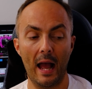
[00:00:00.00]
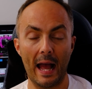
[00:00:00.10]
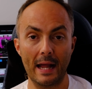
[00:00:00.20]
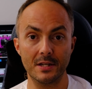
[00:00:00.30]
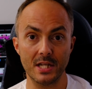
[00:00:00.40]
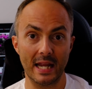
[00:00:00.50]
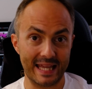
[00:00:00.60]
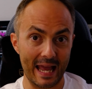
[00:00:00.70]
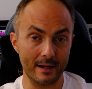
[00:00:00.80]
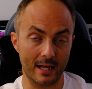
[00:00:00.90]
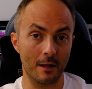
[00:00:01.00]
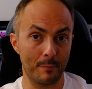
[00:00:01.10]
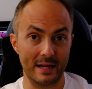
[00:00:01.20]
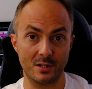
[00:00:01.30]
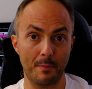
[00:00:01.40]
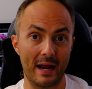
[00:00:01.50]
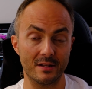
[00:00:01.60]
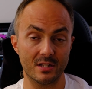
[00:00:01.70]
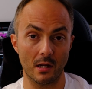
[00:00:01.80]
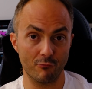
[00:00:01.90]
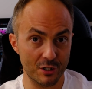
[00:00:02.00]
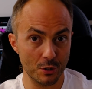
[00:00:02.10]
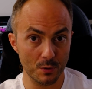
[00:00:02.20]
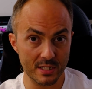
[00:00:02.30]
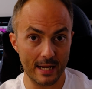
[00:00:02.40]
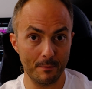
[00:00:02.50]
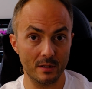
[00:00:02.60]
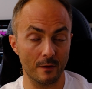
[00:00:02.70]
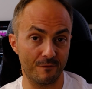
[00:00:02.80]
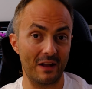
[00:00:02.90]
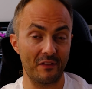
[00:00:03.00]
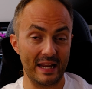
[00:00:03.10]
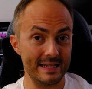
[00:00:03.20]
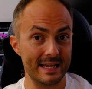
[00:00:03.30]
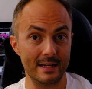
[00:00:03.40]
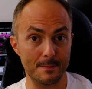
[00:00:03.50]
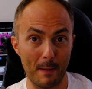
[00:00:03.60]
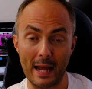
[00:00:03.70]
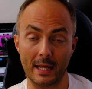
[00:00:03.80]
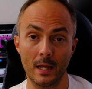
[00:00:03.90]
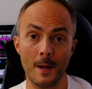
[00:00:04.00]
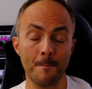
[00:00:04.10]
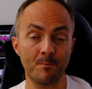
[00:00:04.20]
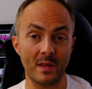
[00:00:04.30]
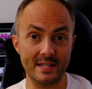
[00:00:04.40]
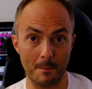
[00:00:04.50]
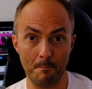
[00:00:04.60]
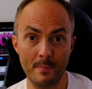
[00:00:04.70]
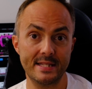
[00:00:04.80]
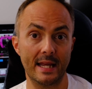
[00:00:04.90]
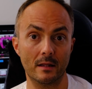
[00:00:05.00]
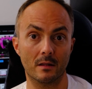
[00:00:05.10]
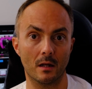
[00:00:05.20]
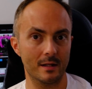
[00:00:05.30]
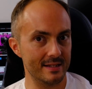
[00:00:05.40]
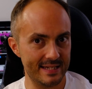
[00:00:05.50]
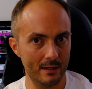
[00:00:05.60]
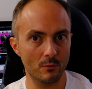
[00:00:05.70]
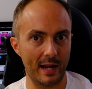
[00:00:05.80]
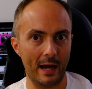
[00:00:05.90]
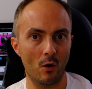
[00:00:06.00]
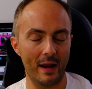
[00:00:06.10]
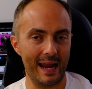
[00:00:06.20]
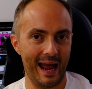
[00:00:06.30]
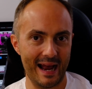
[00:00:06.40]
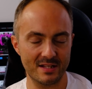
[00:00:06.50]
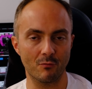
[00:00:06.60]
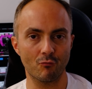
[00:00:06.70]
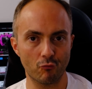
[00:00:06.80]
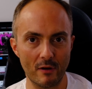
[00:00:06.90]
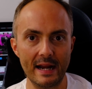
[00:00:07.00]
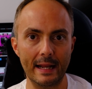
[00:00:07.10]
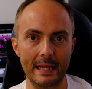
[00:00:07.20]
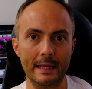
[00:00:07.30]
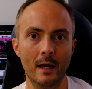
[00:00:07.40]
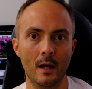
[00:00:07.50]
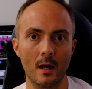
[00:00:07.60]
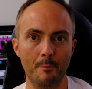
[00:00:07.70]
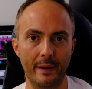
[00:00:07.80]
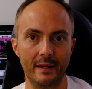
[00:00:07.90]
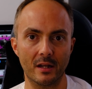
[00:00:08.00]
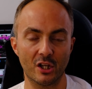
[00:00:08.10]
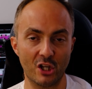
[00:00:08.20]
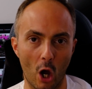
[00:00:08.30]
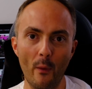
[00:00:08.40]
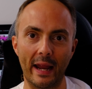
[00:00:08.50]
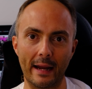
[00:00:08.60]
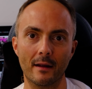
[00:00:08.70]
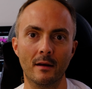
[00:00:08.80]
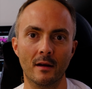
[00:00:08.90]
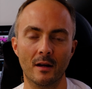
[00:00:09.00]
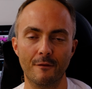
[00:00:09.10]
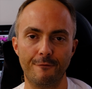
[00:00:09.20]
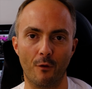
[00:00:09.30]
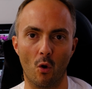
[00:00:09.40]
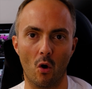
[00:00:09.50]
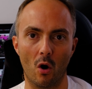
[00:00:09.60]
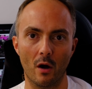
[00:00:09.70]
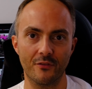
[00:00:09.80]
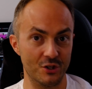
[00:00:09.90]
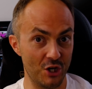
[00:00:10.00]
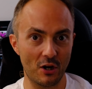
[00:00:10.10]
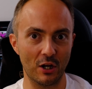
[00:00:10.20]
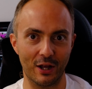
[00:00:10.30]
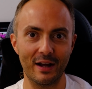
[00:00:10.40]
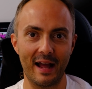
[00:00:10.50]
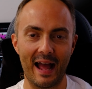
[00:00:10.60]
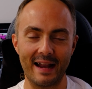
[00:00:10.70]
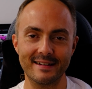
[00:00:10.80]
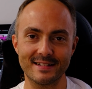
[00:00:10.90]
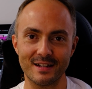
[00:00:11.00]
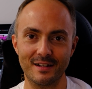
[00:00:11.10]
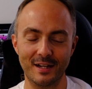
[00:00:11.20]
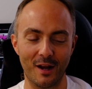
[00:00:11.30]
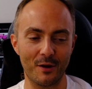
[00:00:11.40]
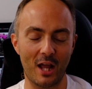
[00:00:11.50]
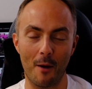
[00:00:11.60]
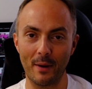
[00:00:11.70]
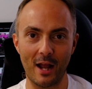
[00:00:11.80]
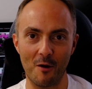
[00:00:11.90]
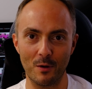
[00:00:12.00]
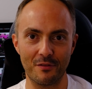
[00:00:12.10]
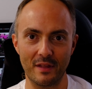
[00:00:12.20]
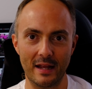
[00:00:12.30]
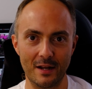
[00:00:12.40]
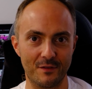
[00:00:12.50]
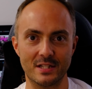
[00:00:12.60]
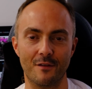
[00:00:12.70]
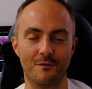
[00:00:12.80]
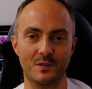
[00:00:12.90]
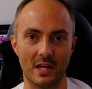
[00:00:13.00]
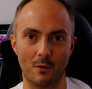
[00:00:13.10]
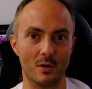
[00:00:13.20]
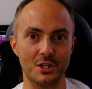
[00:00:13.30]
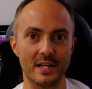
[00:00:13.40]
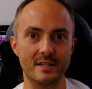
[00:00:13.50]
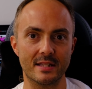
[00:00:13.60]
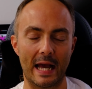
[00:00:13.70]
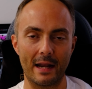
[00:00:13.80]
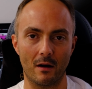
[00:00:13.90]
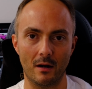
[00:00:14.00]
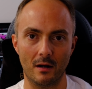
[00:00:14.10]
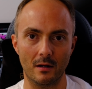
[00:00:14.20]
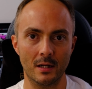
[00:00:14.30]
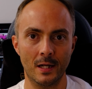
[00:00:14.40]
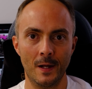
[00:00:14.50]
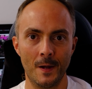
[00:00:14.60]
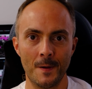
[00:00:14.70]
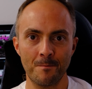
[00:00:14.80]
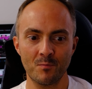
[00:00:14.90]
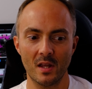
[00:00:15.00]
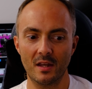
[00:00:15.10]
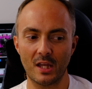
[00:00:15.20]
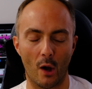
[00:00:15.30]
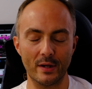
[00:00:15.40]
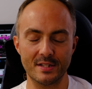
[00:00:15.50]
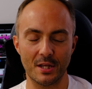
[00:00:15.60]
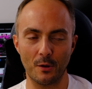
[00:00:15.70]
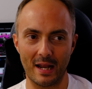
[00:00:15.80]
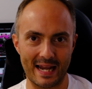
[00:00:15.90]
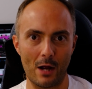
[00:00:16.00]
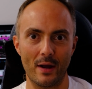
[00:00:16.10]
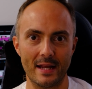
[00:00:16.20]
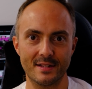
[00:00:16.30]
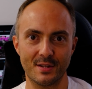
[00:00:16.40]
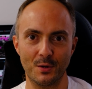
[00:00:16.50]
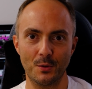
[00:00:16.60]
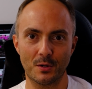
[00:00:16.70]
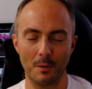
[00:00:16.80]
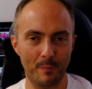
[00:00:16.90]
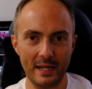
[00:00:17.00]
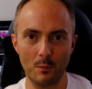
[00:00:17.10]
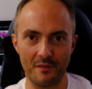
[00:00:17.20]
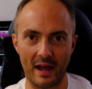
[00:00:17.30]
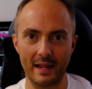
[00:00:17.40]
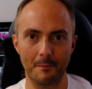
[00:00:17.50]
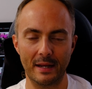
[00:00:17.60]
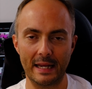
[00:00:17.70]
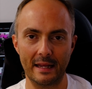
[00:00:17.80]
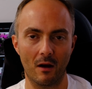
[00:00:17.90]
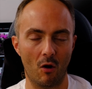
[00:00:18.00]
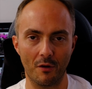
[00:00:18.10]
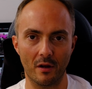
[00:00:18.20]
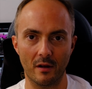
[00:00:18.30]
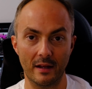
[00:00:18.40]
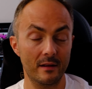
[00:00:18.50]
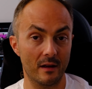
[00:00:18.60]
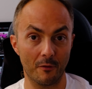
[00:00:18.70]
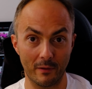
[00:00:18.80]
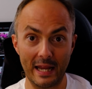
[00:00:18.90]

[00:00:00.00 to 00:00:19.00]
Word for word: And again, going back to Pat's original statement, the fact that Intel is back is admitting that until now, it hasn't really been going for the jugular and, you know, coming up with innovative technologies that are going to allow it to compete with AMD on an